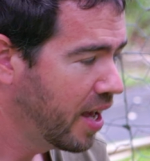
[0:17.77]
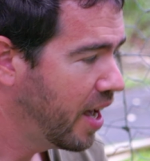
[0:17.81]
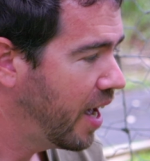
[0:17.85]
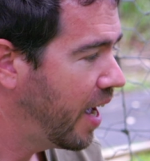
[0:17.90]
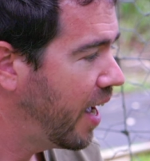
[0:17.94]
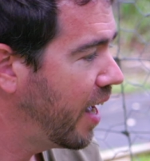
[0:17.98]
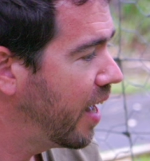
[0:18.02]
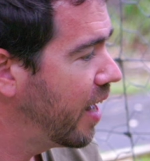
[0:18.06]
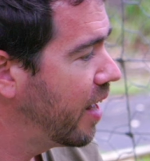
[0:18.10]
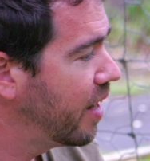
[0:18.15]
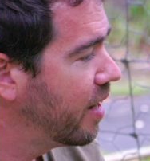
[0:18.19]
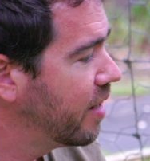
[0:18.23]

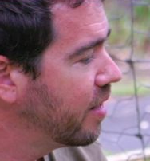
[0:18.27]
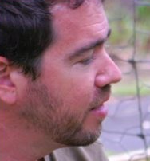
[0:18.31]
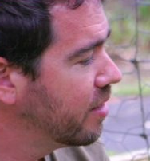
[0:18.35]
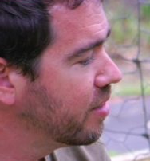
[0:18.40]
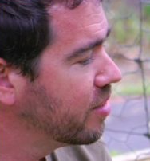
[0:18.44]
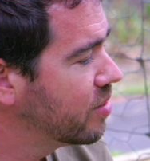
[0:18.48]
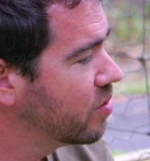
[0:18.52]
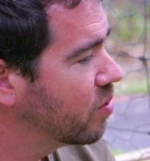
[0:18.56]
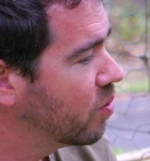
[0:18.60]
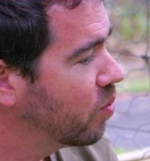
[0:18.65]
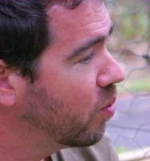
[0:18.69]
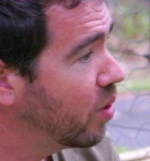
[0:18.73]

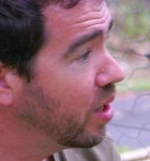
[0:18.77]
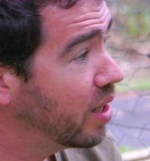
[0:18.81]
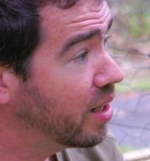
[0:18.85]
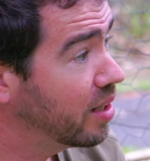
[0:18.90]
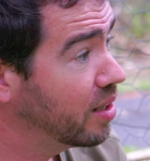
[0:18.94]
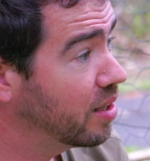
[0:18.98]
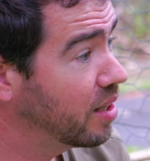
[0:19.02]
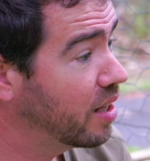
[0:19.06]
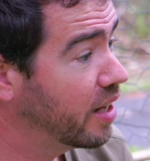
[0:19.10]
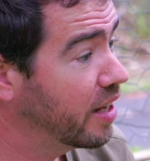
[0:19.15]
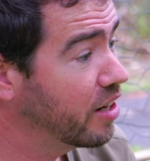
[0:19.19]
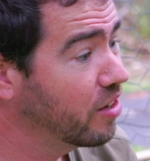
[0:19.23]
And
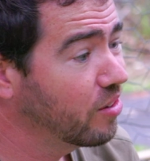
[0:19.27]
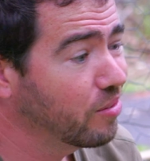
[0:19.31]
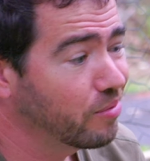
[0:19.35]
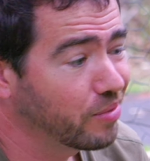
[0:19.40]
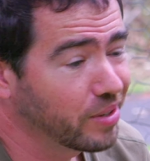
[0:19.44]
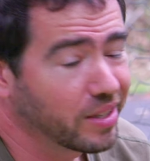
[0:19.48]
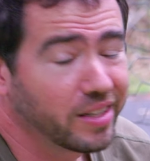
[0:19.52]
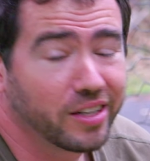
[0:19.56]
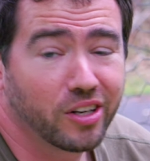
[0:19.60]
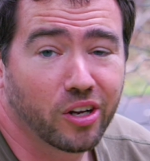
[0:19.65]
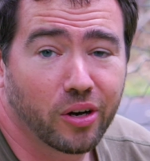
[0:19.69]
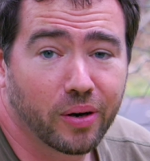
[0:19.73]
while I don't
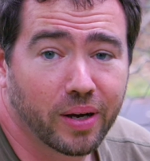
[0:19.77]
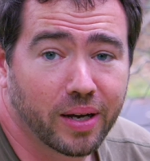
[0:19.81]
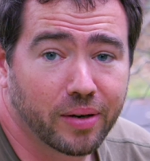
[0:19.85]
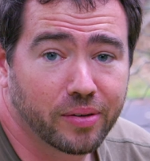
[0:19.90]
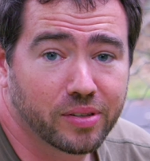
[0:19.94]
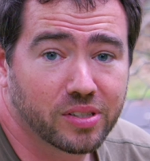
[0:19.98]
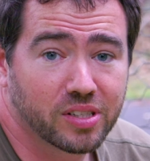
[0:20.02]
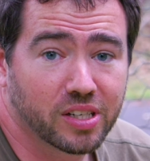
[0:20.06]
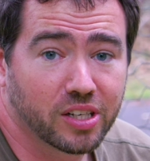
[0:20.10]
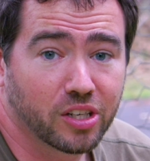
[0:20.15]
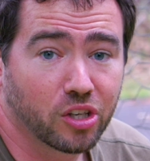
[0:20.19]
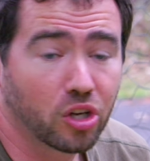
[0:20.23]
really know how
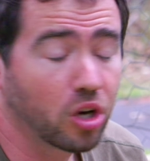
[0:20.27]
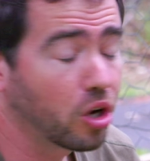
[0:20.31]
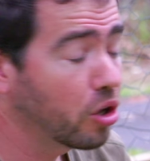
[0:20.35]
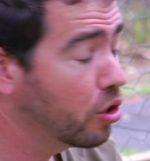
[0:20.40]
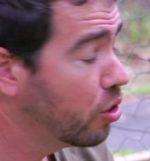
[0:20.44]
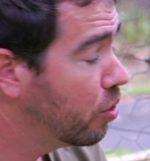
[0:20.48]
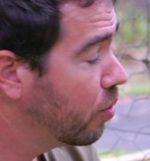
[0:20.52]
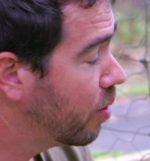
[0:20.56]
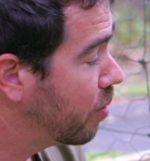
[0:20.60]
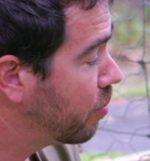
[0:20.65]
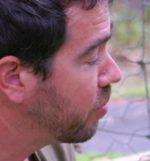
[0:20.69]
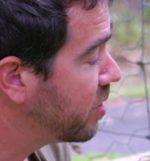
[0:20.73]
it's going to
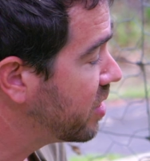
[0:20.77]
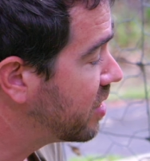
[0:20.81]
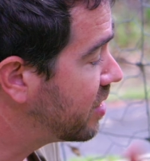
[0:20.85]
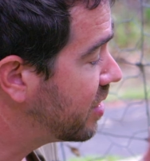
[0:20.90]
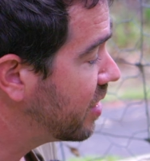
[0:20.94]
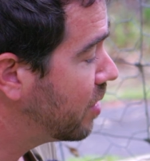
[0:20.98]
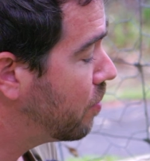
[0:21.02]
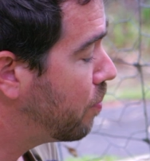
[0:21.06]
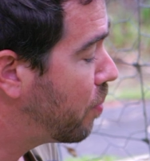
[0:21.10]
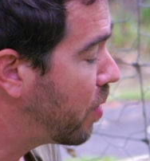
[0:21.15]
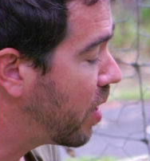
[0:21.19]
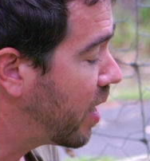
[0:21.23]
go, and we
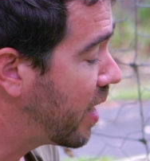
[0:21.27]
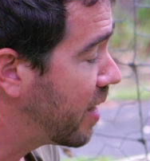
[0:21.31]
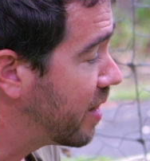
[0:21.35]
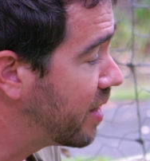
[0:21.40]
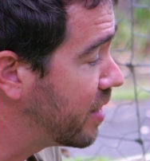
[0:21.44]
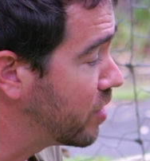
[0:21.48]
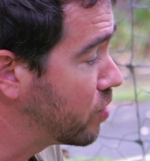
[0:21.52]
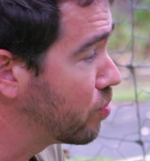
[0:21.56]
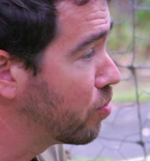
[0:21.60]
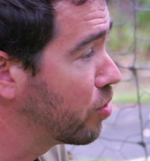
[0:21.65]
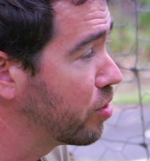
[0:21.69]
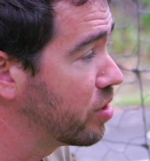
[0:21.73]
did buy
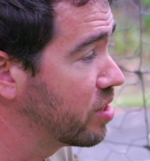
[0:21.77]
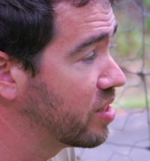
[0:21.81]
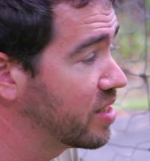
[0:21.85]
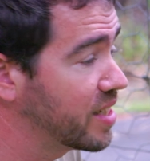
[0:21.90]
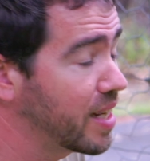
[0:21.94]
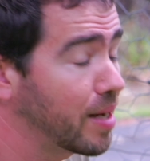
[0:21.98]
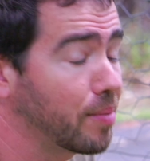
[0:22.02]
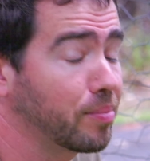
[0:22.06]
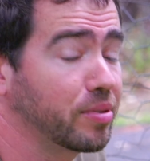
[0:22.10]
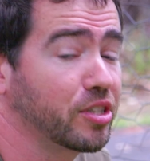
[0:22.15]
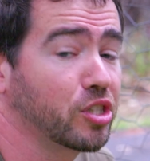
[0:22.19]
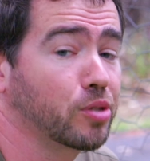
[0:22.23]
these more
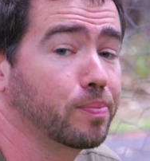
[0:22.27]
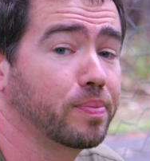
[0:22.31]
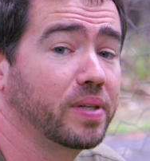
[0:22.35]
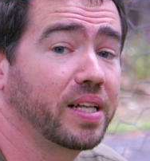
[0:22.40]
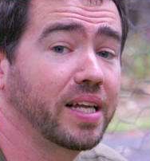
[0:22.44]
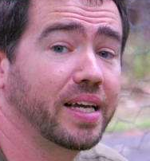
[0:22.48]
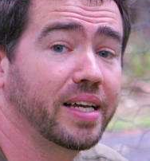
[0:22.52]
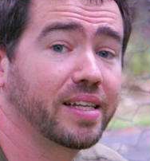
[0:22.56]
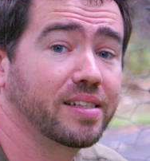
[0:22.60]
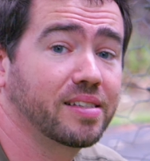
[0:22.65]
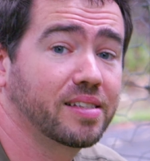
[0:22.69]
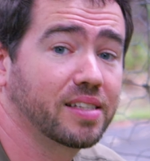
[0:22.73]
established
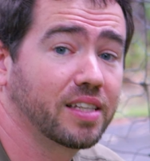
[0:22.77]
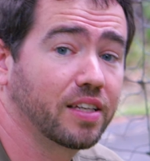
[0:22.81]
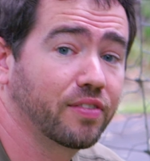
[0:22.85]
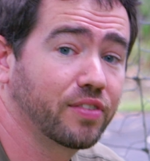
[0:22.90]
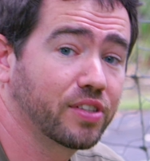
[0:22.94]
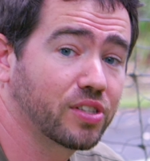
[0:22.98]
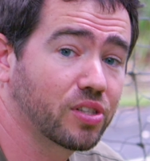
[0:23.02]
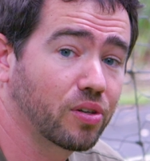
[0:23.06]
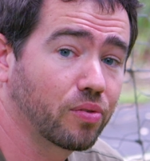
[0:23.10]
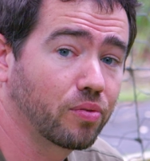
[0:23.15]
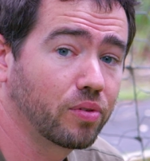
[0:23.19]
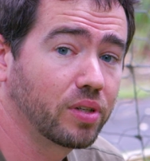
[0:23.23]
plants to give
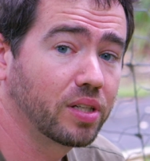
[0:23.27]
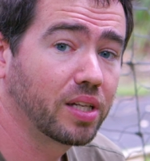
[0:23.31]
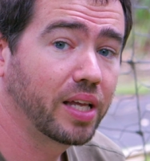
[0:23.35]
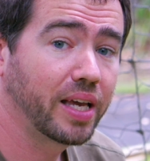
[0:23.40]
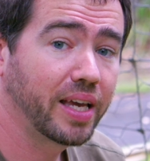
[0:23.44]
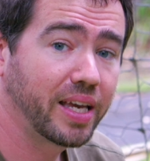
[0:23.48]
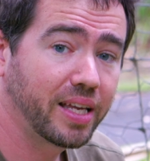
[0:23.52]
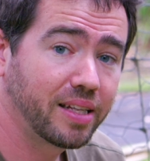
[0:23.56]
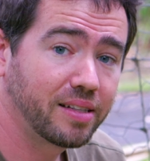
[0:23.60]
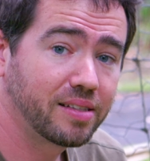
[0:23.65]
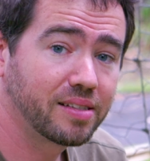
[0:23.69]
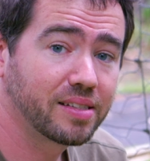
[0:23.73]
us a real
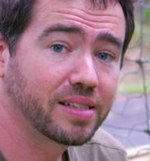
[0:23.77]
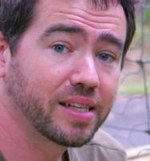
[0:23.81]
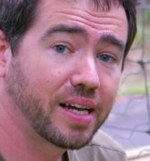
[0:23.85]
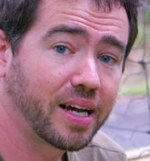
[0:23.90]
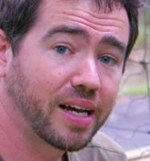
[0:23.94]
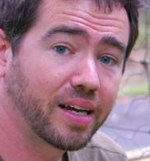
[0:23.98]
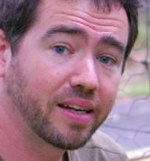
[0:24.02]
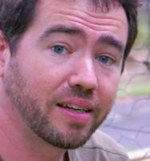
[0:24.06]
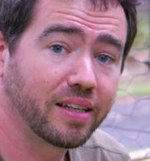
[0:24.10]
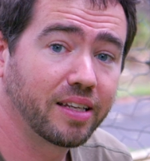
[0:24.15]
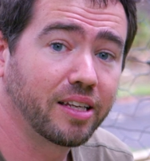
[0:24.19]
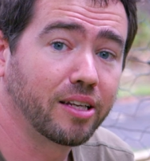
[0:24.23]
head
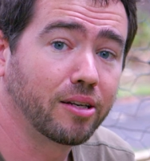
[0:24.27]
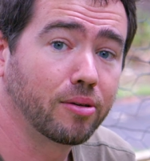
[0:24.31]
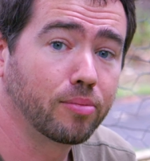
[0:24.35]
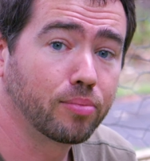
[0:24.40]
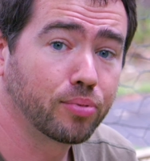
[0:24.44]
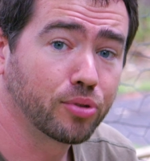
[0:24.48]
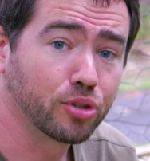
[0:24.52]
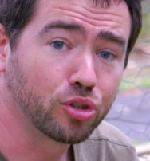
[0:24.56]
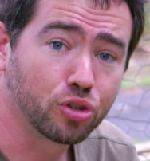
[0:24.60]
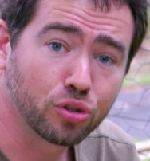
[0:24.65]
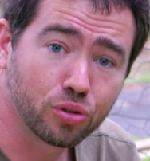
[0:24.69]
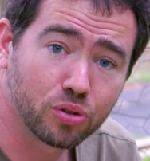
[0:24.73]
start in
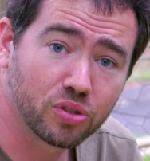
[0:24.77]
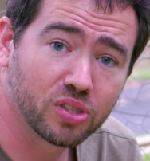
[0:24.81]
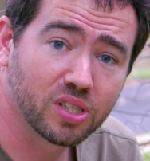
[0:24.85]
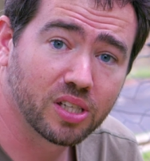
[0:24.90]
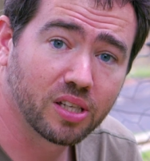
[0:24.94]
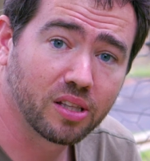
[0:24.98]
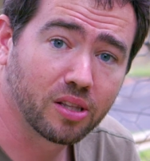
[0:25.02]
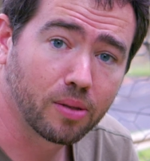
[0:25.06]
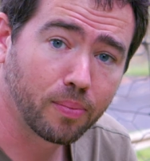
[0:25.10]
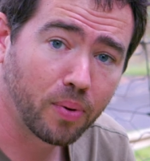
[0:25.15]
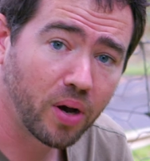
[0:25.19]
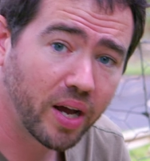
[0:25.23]

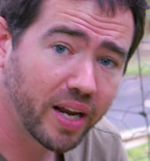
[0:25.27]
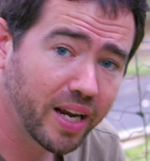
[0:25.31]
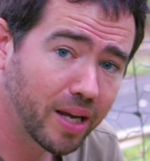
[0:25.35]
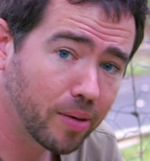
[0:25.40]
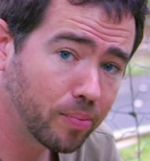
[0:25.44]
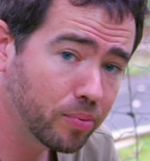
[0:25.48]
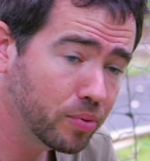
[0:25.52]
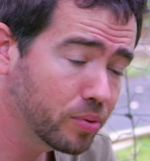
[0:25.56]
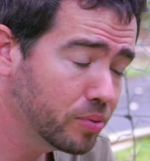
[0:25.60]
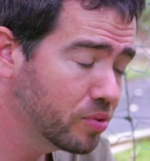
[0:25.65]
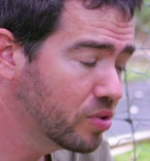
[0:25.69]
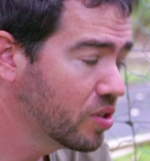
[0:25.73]
producing the
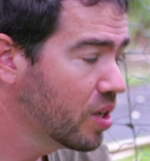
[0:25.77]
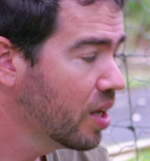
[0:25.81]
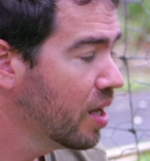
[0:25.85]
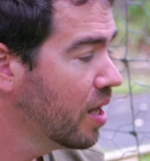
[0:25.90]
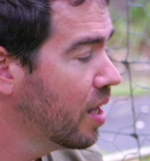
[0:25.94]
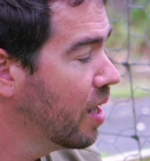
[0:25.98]
pineapples,